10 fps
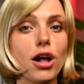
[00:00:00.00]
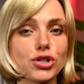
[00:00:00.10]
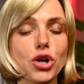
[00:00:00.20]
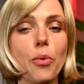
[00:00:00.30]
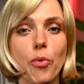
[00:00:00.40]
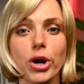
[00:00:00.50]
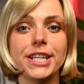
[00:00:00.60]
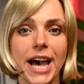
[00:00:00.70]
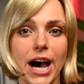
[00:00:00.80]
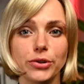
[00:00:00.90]
also
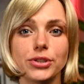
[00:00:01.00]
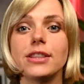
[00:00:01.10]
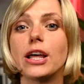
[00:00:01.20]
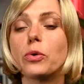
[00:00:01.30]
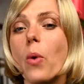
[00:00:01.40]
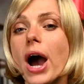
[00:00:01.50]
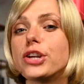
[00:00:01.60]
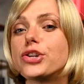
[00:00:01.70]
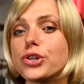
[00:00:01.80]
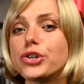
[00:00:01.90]
point out that wine
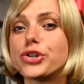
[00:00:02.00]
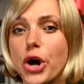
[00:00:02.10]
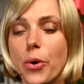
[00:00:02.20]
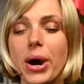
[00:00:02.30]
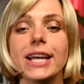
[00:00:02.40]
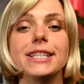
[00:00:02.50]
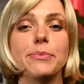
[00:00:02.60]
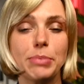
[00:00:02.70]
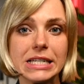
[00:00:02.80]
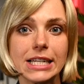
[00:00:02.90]
should show a
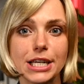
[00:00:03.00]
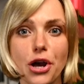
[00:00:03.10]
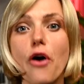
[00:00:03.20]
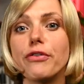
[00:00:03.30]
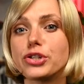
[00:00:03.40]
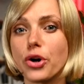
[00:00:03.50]
typicity of its